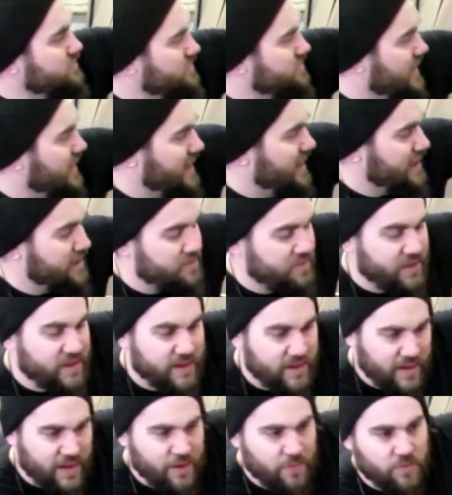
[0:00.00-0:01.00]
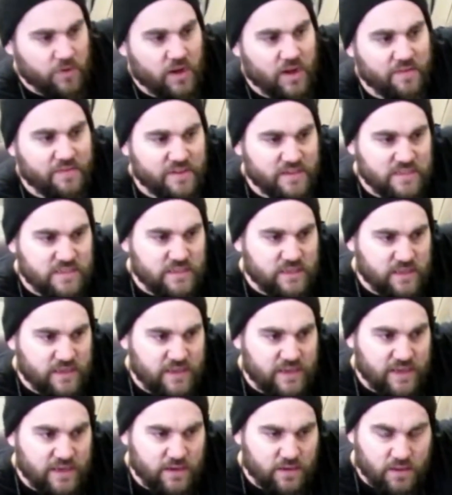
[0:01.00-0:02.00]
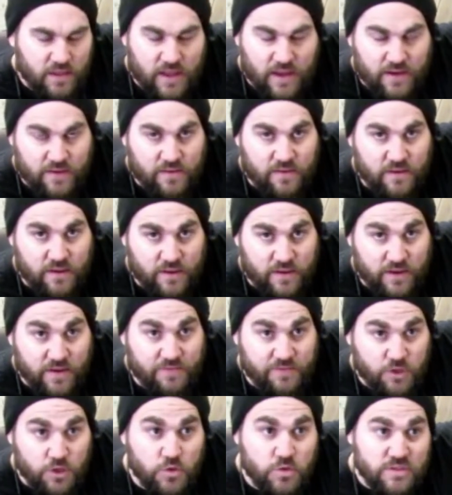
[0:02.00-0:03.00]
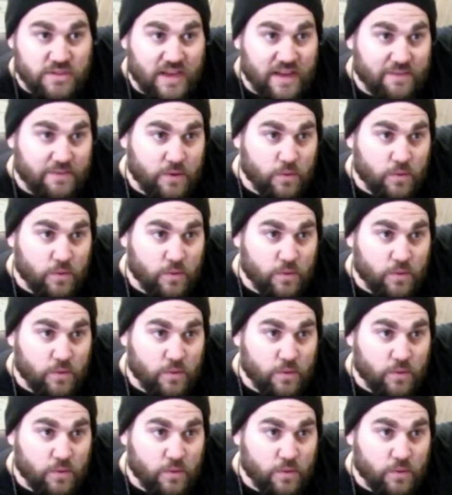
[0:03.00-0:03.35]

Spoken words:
I think I would obviously get enough use out of it